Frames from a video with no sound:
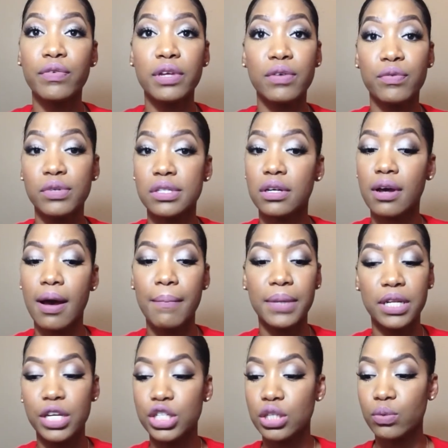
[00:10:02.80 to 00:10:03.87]
if it was a
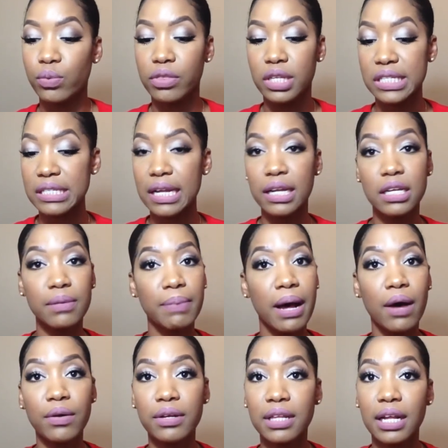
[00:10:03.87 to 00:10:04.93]
combination with the setting
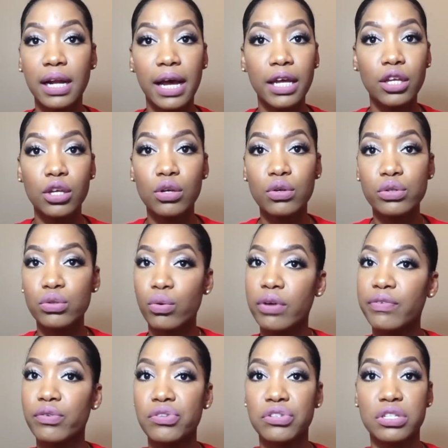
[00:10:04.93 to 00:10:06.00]
powder that I used or
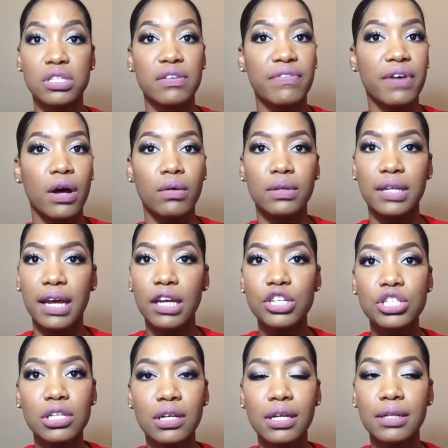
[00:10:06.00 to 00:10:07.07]
if it was just a
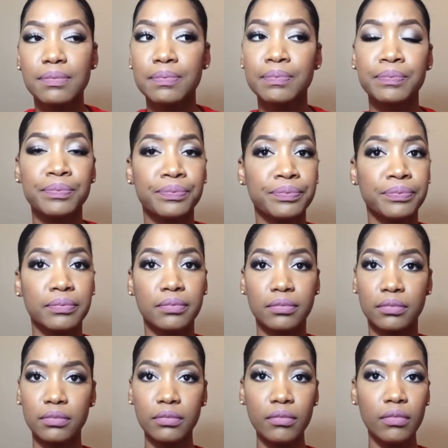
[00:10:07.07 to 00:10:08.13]
foundation.
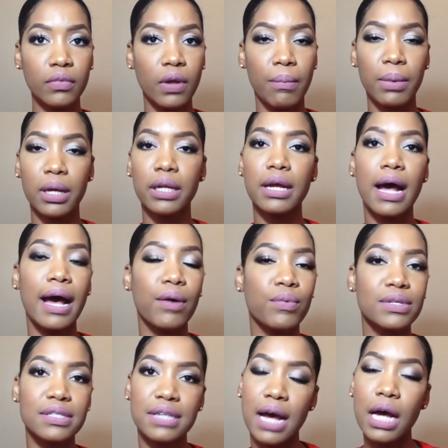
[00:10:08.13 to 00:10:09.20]
But I
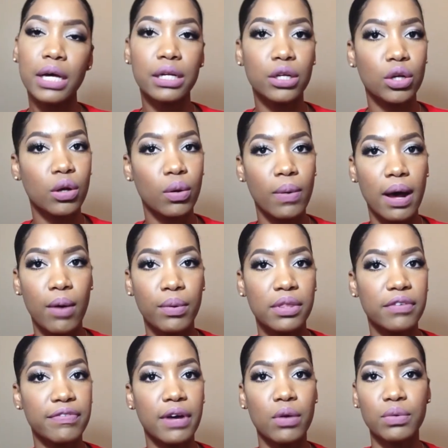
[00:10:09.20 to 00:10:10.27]
was not going to go out with
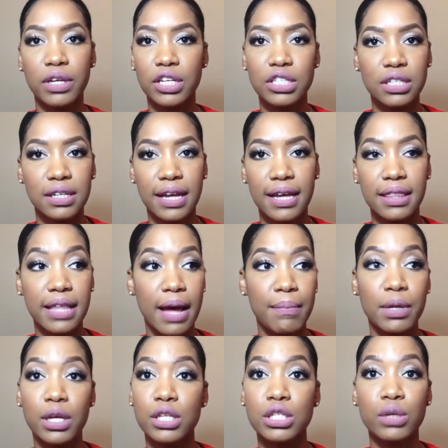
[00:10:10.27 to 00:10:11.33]
a foundation like that
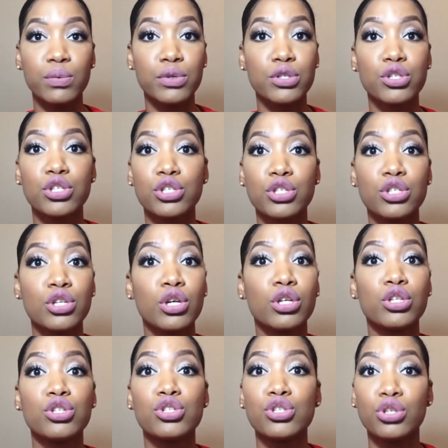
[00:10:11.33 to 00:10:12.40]
because it was just
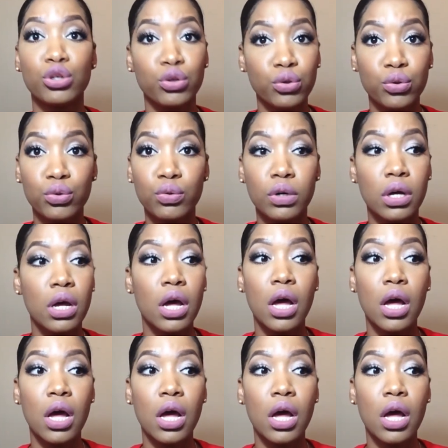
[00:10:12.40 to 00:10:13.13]
too